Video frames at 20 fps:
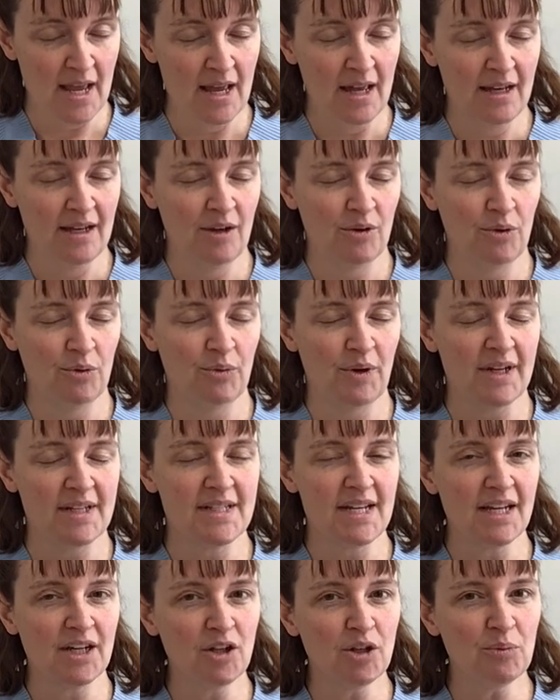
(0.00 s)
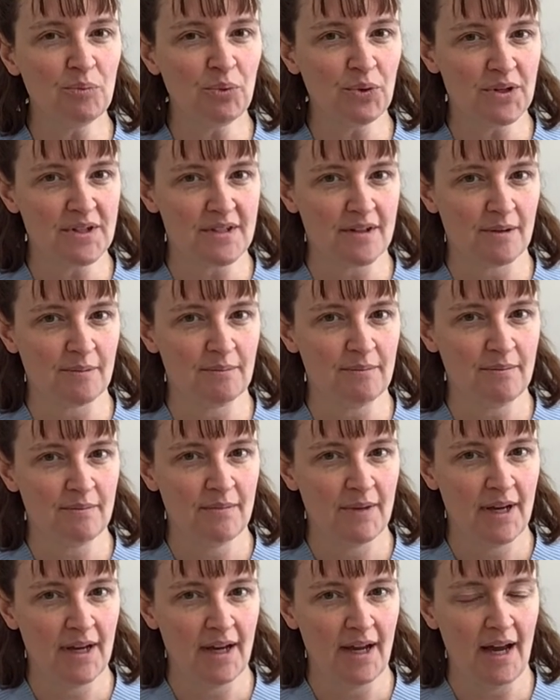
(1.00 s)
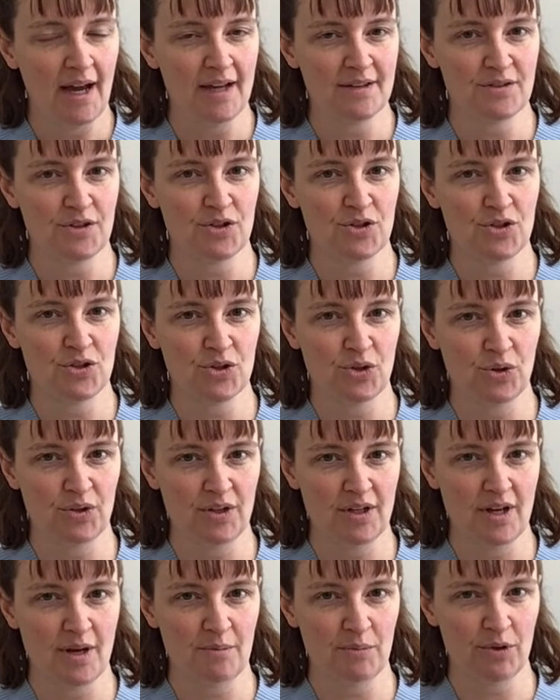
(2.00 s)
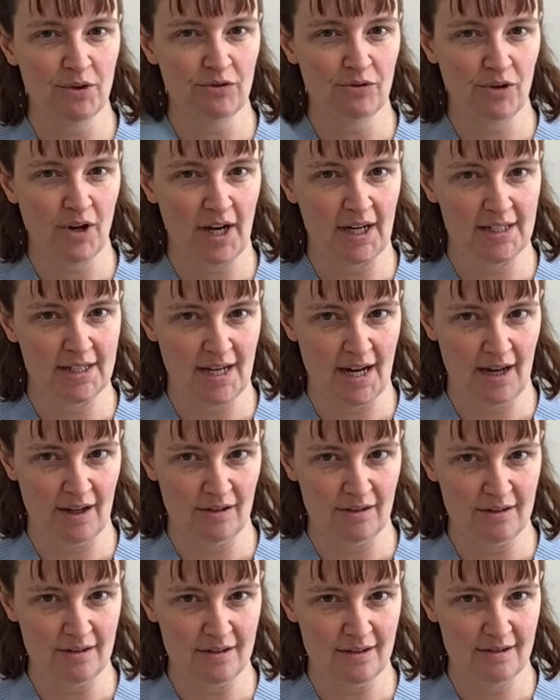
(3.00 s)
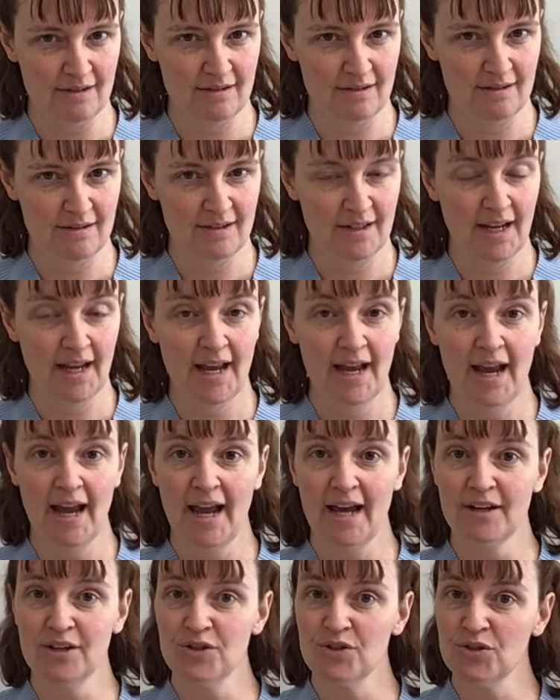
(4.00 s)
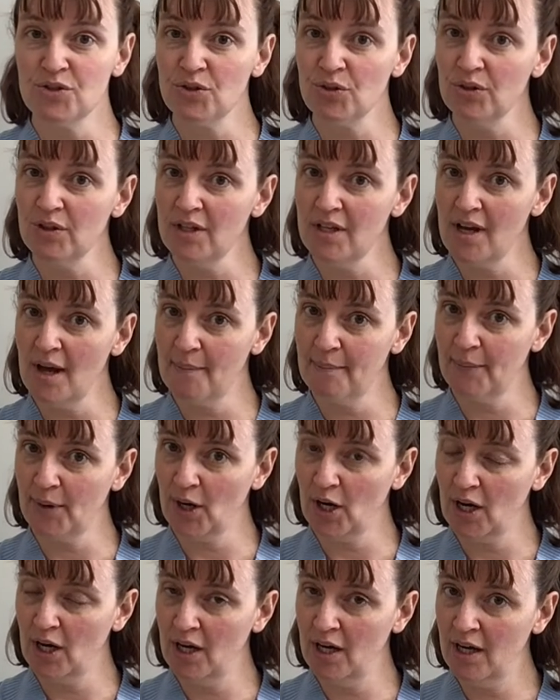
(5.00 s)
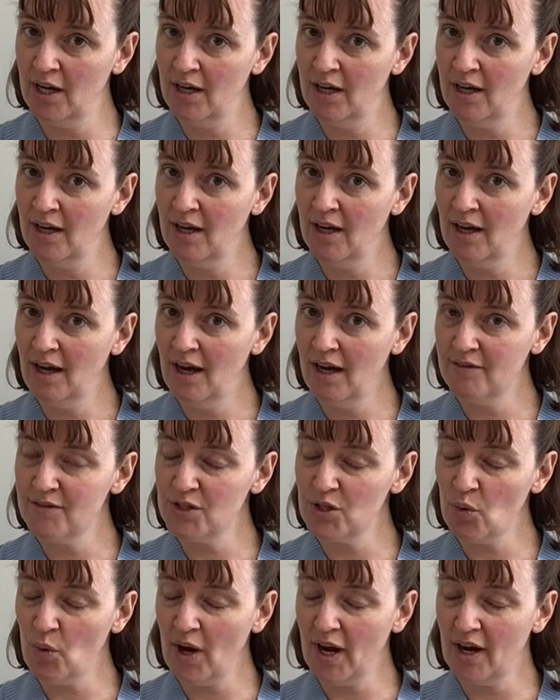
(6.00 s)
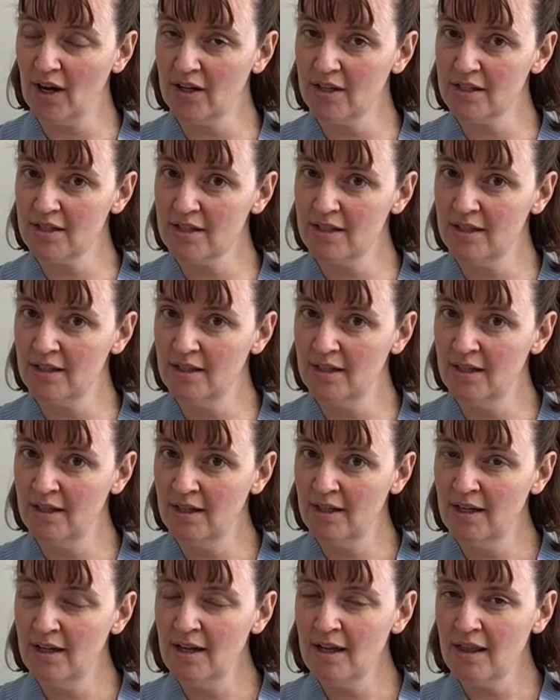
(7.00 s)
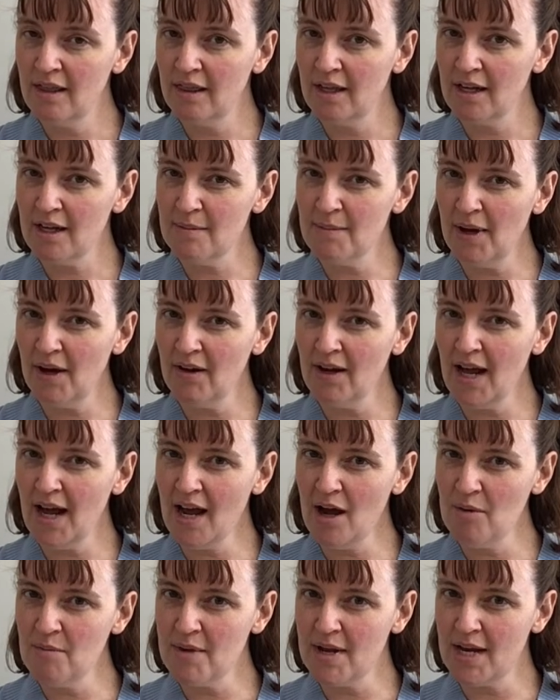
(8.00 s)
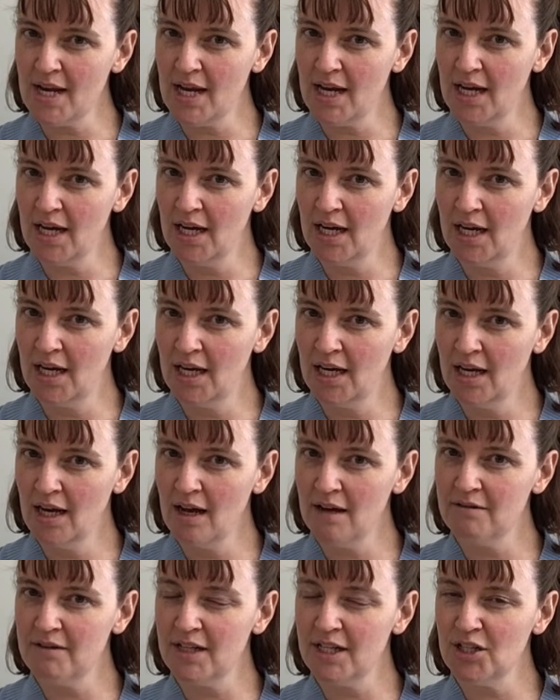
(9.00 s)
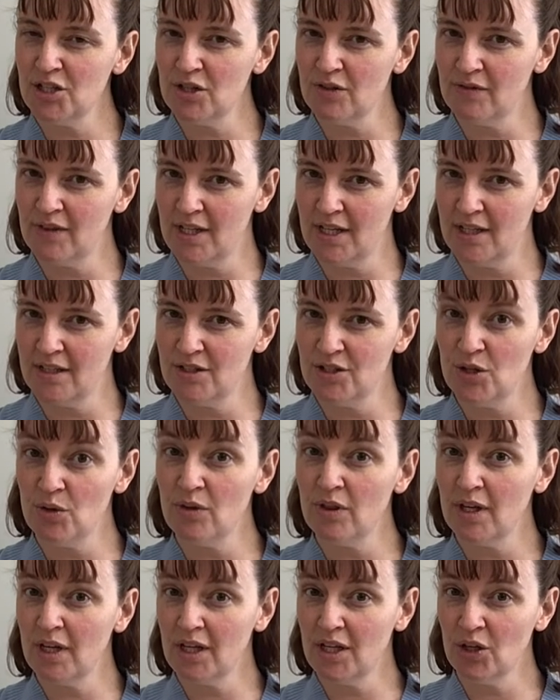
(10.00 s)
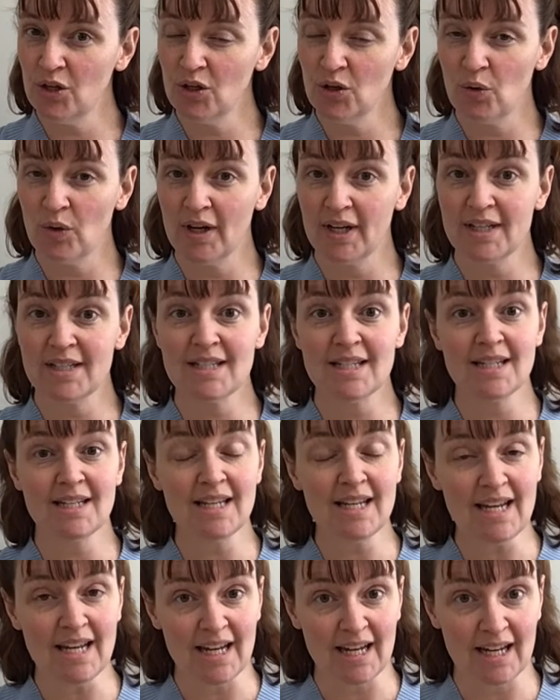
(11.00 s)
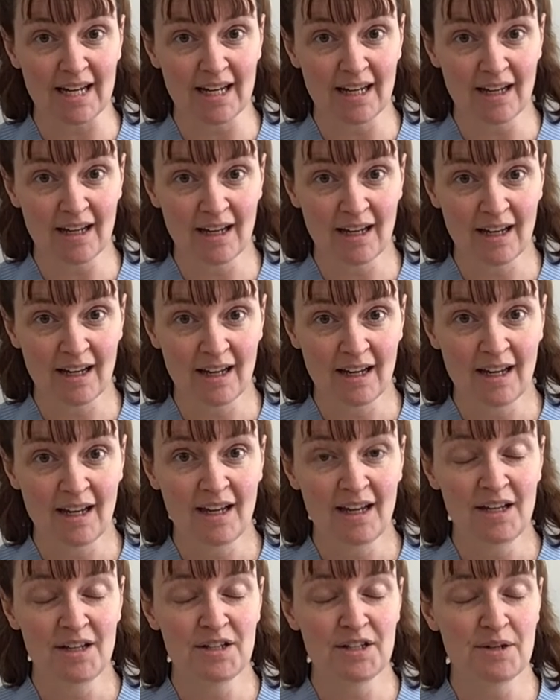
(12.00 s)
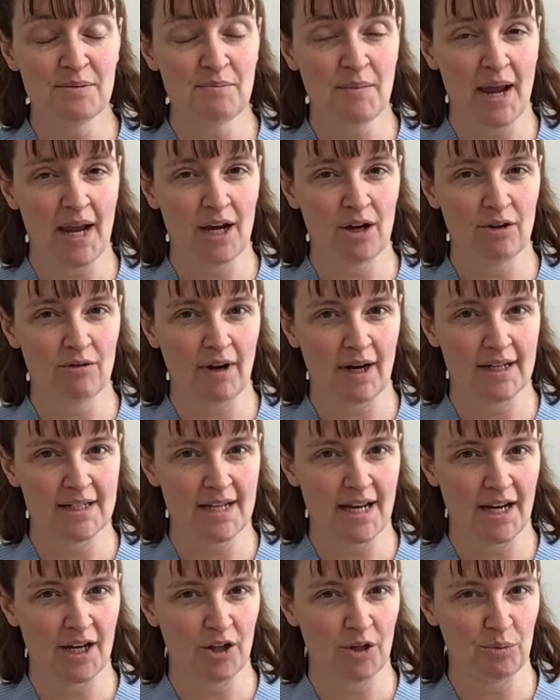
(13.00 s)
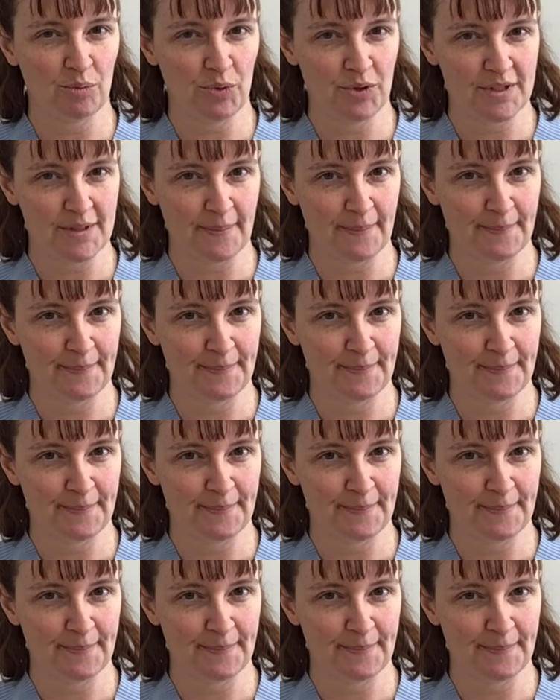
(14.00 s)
Now, a rectangular prism has a certain number of rectangles and a certain number of squares. Think about how many of each of these you think you're going to need to make a rectangular prism.